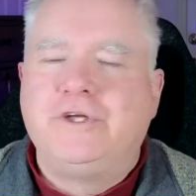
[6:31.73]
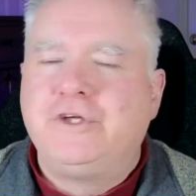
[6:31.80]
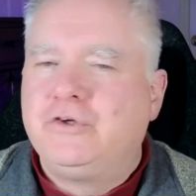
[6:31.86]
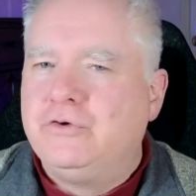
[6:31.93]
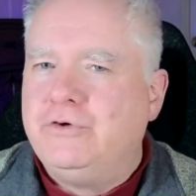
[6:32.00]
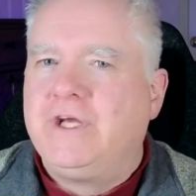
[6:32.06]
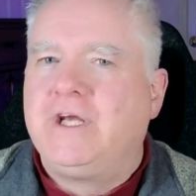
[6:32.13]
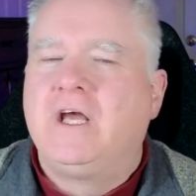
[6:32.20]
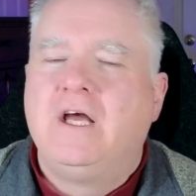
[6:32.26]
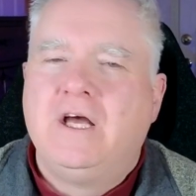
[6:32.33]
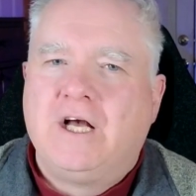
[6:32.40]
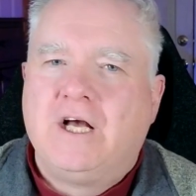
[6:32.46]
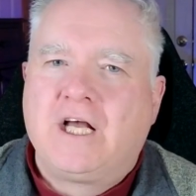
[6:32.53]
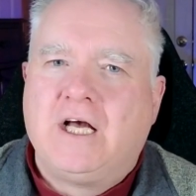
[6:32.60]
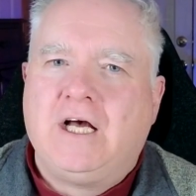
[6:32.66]
including
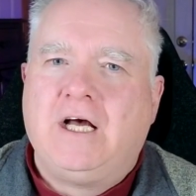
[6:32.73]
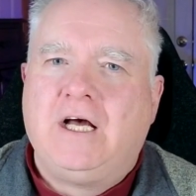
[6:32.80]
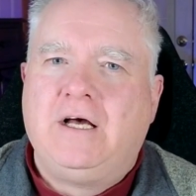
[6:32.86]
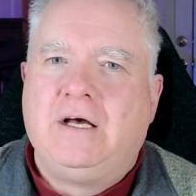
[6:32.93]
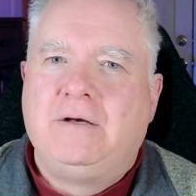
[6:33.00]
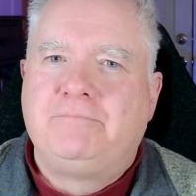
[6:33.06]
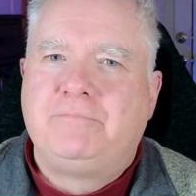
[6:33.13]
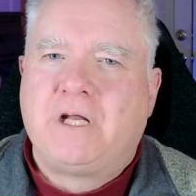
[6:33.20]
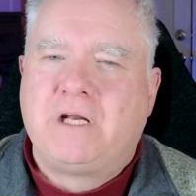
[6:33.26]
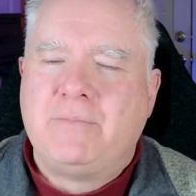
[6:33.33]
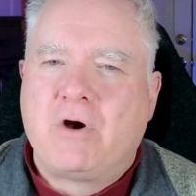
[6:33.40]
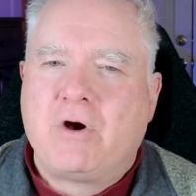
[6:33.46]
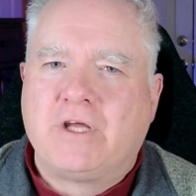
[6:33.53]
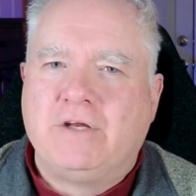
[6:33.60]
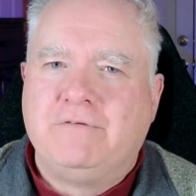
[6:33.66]
a, uh, an
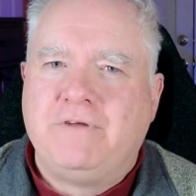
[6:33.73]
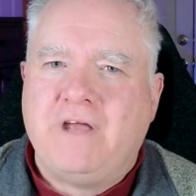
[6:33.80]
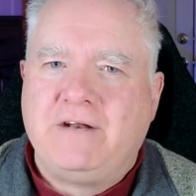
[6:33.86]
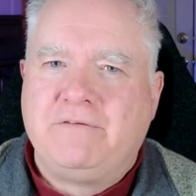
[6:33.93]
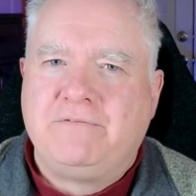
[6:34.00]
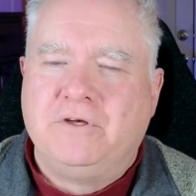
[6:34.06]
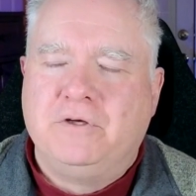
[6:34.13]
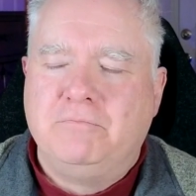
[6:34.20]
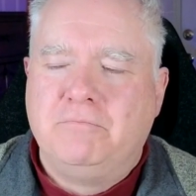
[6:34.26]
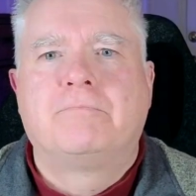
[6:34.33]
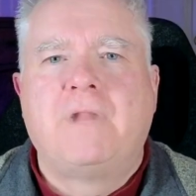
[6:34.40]
American fan film.